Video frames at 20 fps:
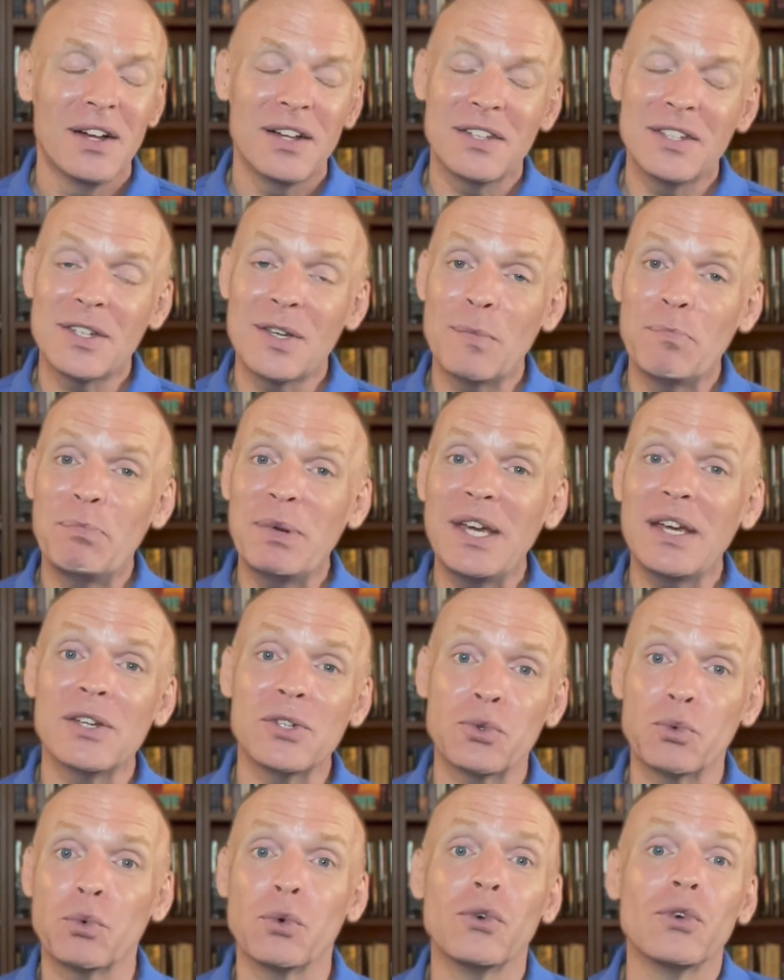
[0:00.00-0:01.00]
to be
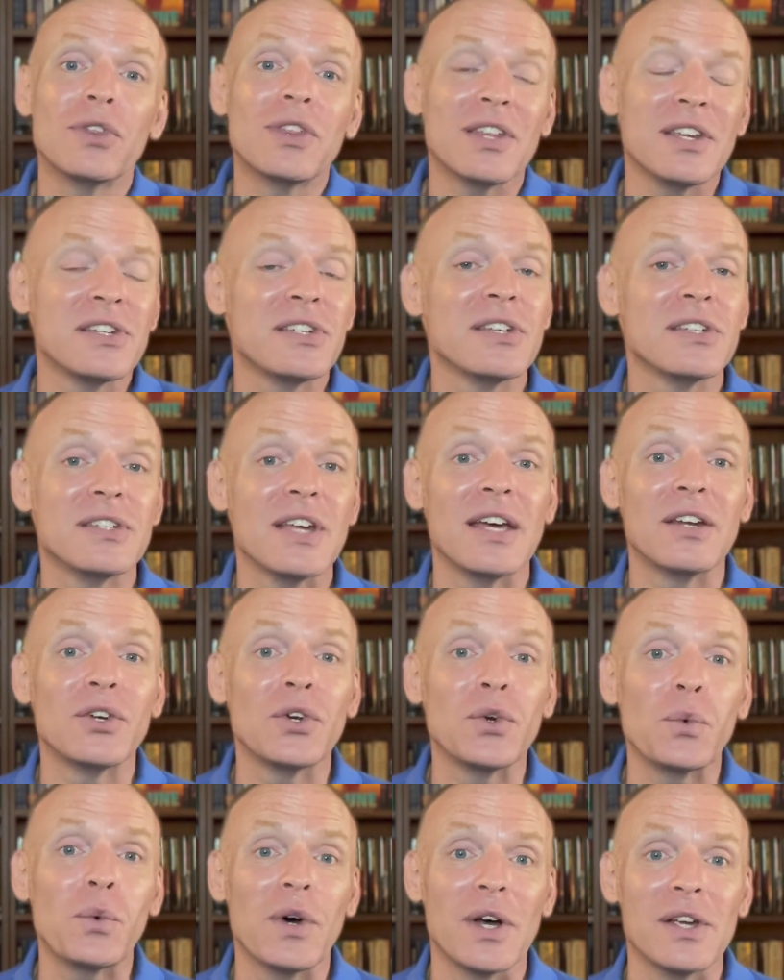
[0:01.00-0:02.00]
as ruthless as Ender
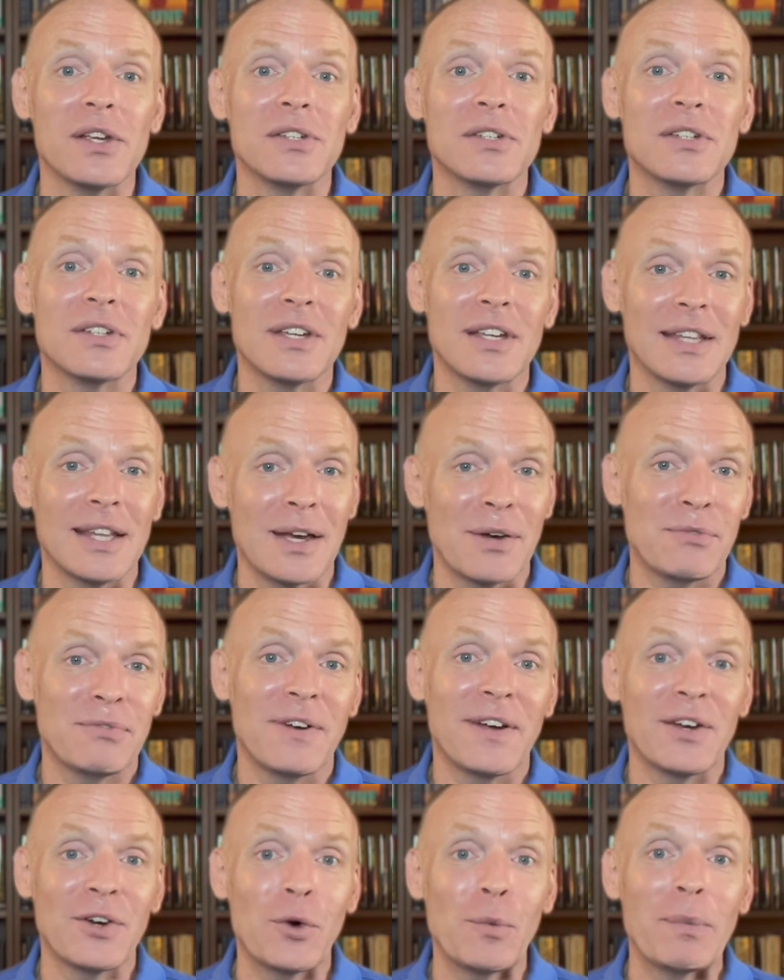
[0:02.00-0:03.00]
was in that
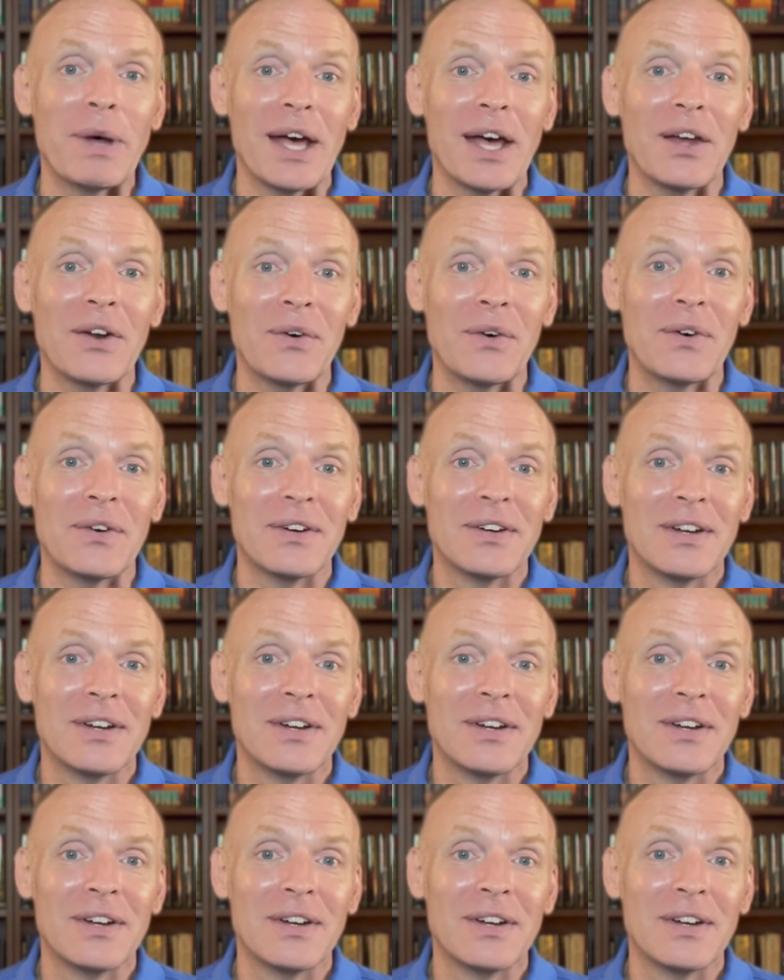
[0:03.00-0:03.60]
final battle.